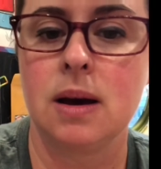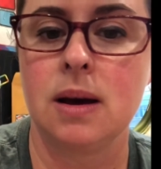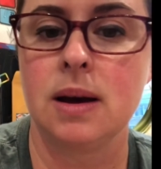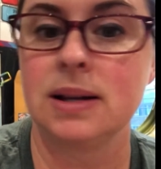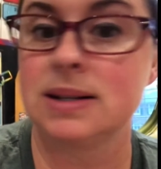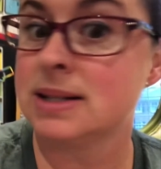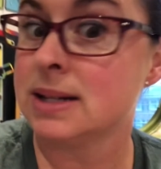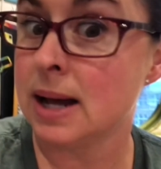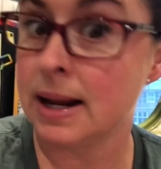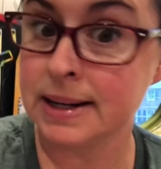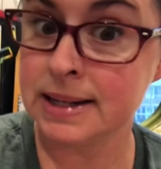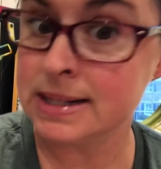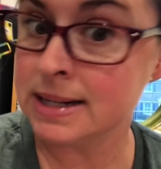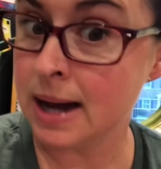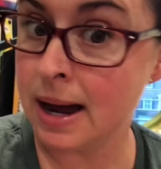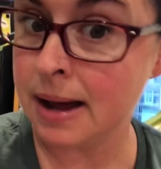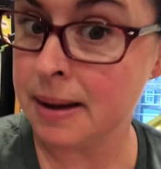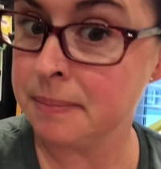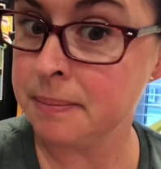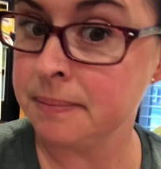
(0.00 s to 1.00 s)
It's not a
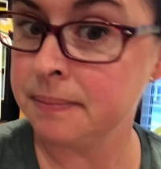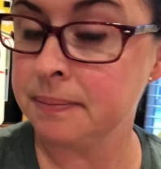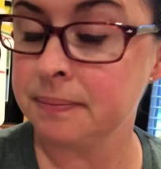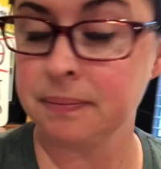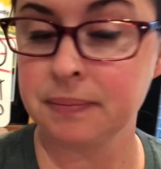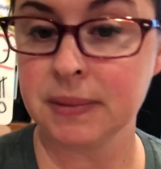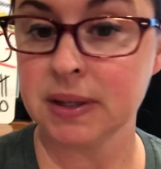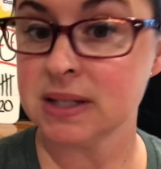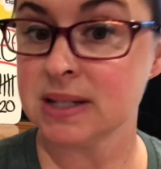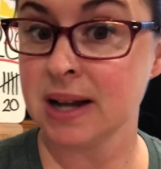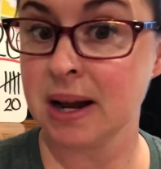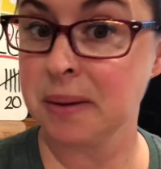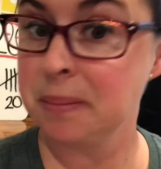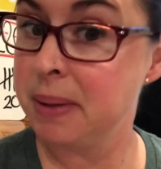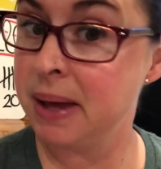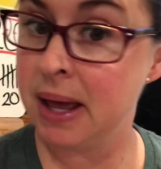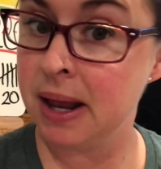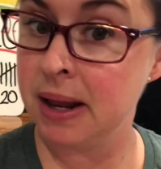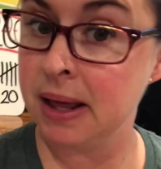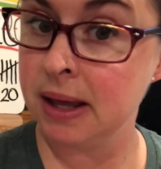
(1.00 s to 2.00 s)
dime. It's not a
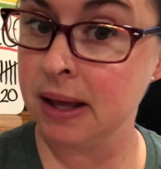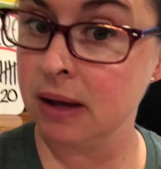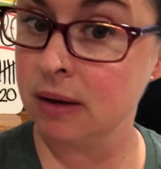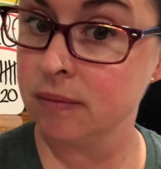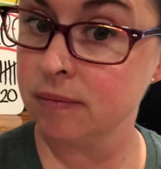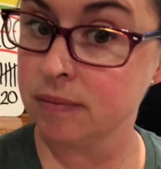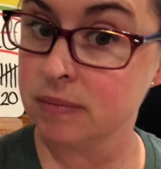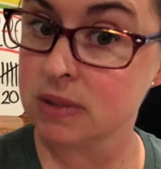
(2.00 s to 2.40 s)
penny.